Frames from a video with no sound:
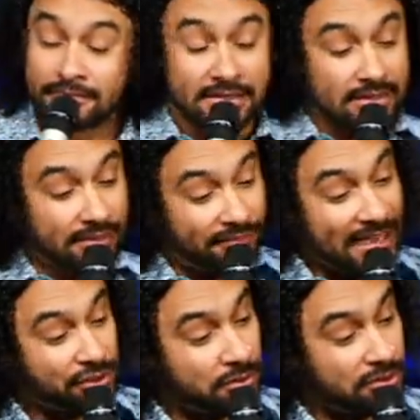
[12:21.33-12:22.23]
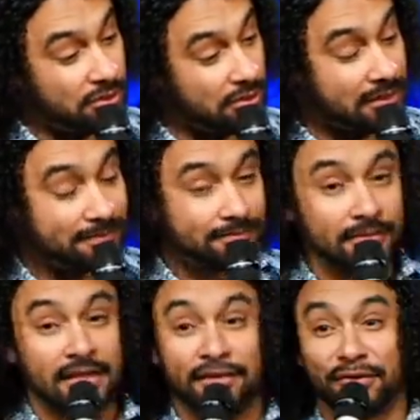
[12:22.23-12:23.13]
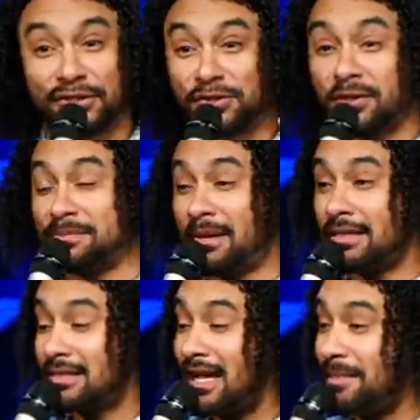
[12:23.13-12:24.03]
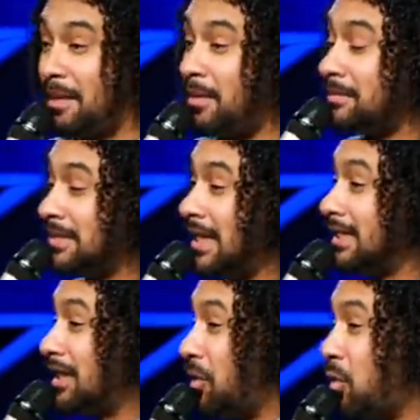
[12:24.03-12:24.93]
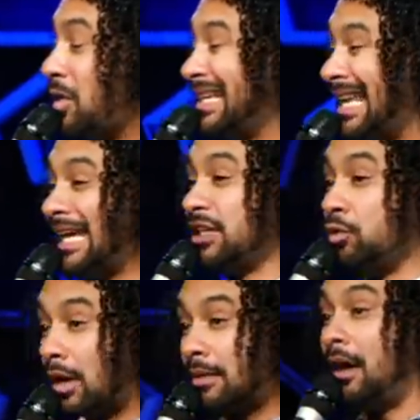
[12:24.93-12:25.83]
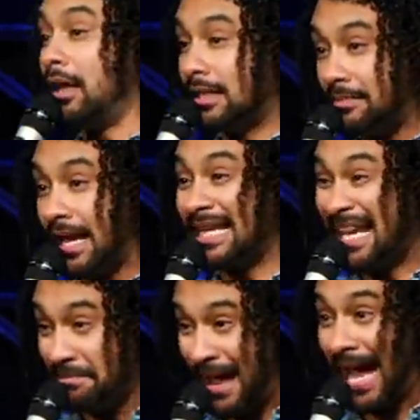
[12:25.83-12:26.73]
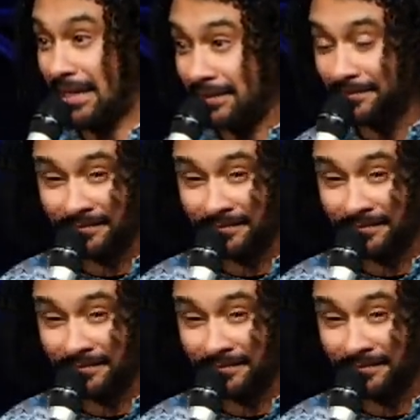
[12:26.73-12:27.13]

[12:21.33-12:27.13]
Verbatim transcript: This is a factual story. For a short span of time, my mom dated a one legged Guatemalan man named Mac.